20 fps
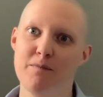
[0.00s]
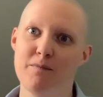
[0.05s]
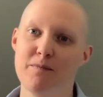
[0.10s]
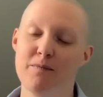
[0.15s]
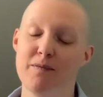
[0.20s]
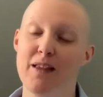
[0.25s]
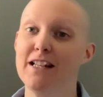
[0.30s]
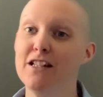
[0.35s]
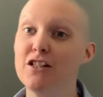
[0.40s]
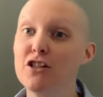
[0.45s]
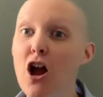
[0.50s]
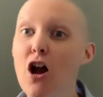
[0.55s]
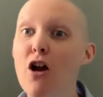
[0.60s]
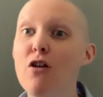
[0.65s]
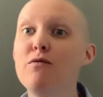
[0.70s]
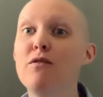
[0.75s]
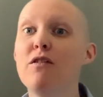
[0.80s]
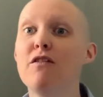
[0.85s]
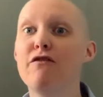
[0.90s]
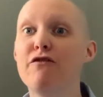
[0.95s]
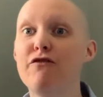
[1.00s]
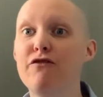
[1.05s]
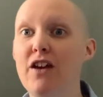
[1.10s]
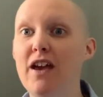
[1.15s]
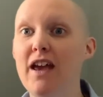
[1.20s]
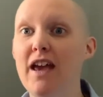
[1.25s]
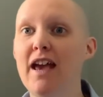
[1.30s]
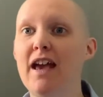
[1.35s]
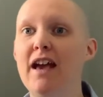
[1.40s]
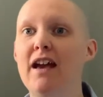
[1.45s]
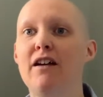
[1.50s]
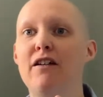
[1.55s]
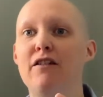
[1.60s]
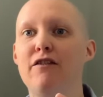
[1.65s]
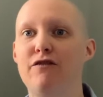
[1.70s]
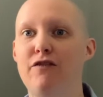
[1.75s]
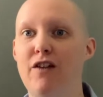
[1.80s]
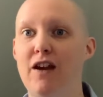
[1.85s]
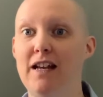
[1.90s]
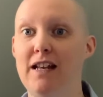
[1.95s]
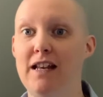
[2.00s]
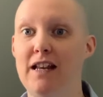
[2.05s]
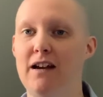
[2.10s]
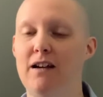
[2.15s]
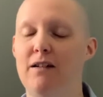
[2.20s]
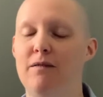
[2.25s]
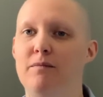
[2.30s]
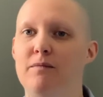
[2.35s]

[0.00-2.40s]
They don't fear failure.